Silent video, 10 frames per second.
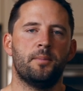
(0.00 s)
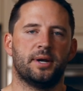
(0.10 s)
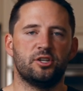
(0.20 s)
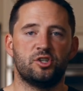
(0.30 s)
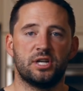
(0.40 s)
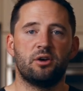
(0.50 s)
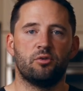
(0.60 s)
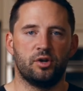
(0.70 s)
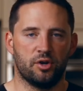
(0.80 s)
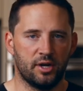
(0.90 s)
But in
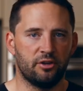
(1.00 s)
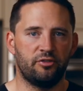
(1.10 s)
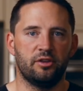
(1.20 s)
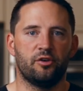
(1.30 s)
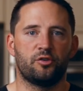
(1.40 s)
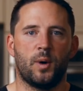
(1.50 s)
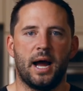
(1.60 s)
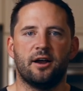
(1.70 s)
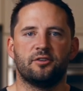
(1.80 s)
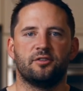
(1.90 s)
general, you're gonna see those
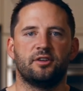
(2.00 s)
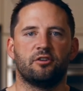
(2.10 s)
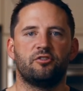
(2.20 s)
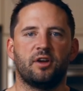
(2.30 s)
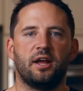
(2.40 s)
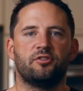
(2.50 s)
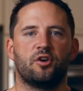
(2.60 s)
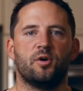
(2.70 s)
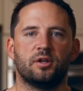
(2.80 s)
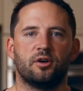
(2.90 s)
wires until shades
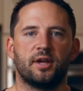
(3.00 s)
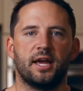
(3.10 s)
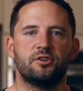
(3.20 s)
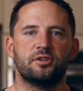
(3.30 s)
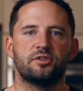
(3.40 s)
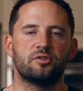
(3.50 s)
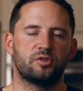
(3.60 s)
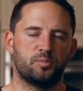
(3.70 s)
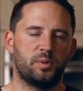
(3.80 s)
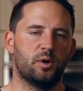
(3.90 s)
go in location. So
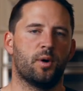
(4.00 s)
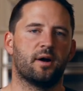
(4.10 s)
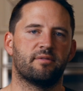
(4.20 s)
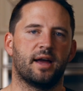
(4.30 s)
just be aware of